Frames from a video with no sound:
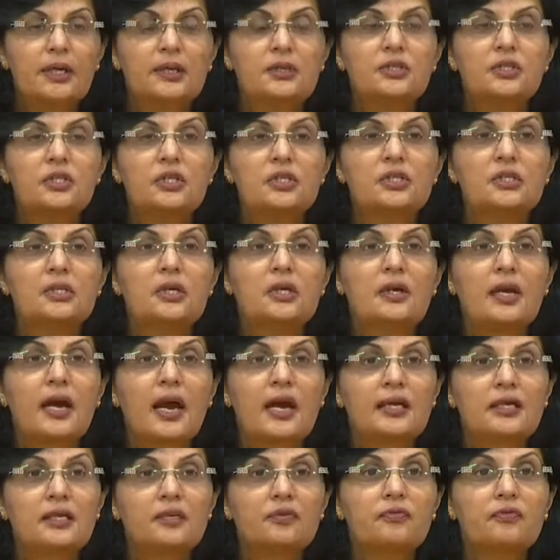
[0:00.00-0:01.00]
It's just the
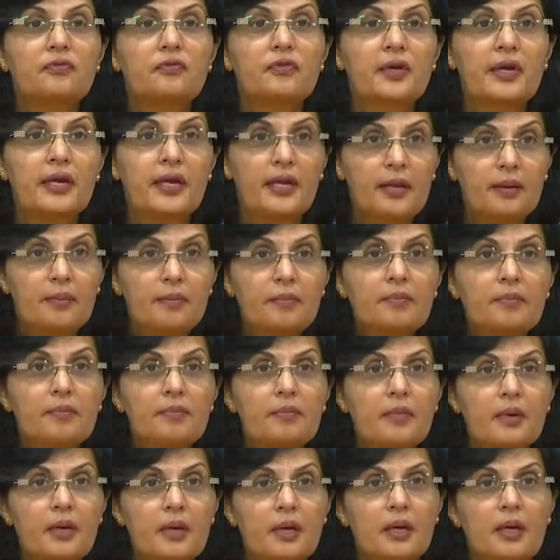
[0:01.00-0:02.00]
right frame,